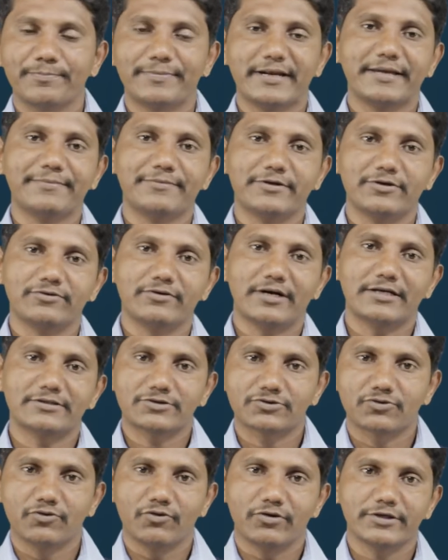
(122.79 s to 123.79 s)
blame you and
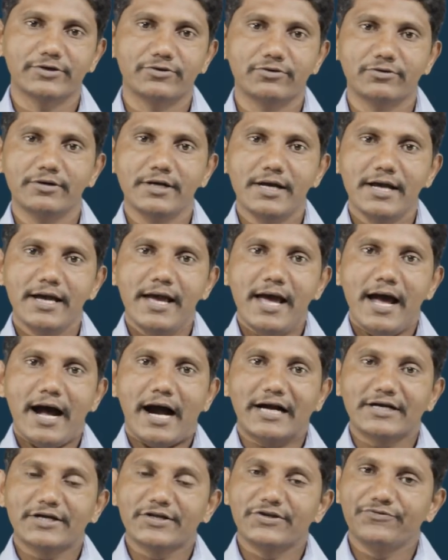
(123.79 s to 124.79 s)
scold you.
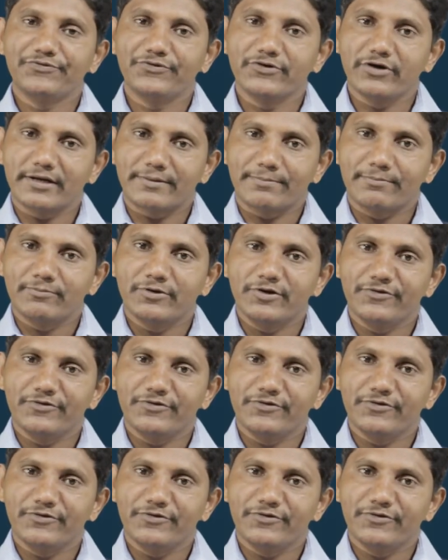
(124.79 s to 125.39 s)
And if you are